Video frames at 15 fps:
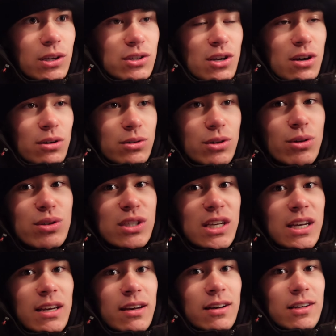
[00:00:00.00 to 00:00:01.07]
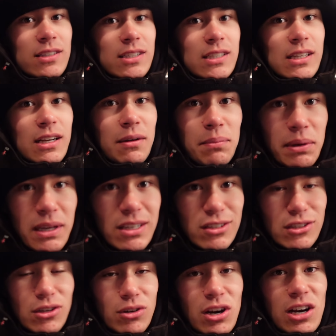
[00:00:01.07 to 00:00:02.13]
So two ski hills and then a big
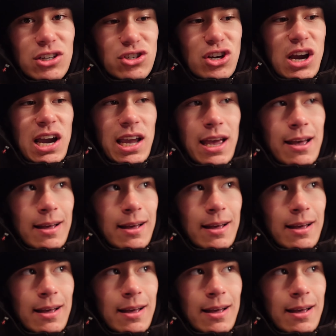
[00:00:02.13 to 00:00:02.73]
snocross track.